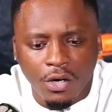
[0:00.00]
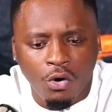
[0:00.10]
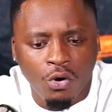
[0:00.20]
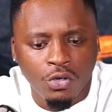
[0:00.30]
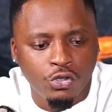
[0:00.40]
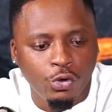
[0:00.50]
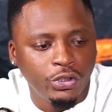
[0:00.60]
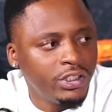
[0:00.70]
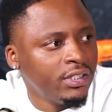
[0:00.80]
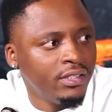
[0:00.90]
or
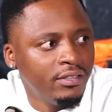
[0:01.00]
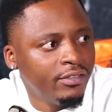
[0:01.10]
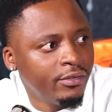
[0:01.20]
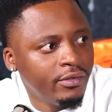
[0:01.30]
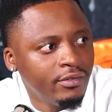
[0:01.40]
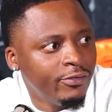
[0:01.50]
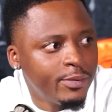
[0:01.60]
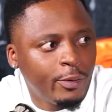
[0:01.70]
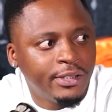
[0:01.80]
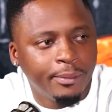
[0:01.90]
social
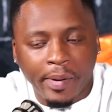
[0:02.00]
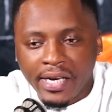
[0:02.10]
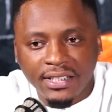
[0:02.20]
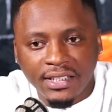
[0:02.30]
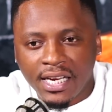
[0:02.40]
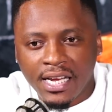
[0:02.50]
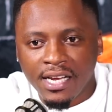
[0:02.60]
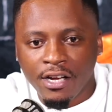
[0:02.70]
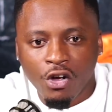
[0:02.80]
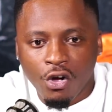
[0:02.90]

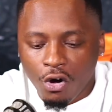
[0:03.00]
responsibility